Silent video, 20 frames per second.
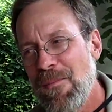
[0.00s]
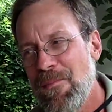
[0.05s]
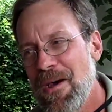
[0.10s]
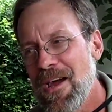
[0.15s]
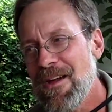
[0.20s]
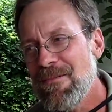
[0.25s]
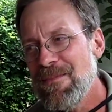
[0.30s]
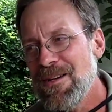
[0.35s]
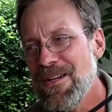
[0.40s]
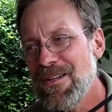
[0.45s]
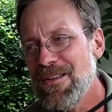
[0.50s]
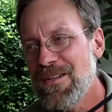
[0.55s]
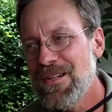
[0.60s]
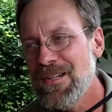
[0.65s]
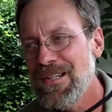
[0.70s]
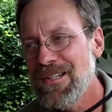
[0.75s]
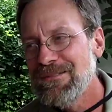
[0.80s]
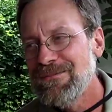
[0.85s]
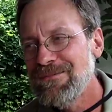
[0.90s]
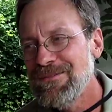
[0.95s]
may be
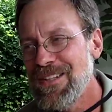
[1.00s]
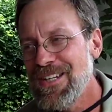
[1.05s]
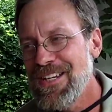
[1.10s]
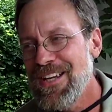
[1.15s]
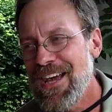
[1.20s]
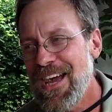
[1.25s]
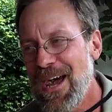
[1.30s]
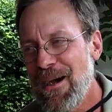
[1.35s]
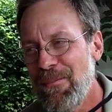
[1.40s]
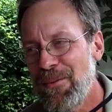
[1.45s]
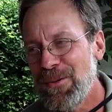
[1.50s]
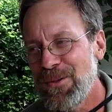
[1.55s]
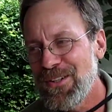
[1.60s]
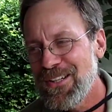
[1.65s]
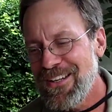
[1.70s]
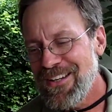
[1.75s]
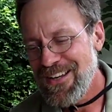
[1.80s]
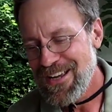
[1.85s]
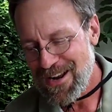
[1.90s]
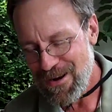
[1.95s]
the apple
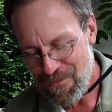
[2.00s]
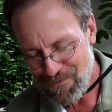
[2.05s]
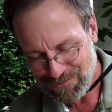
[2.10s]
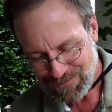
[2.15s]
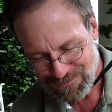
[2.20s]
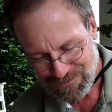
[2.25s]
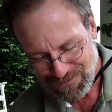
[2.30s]
to get,